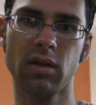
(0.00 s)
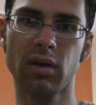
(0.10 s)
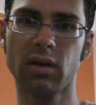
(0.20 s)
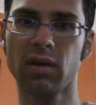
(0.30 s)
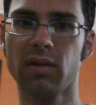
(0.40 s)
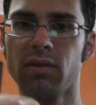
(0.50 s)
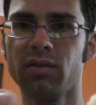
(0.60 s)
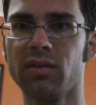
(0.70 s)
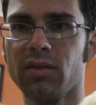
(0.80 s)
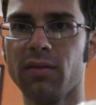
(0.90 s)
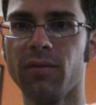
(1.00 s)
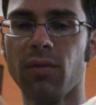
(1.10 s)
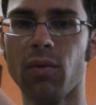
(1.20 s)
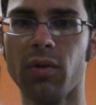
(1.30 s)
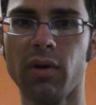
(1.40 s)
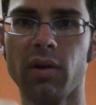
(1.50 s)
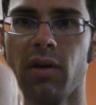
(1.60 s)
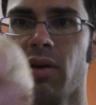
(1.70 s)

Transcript: There's four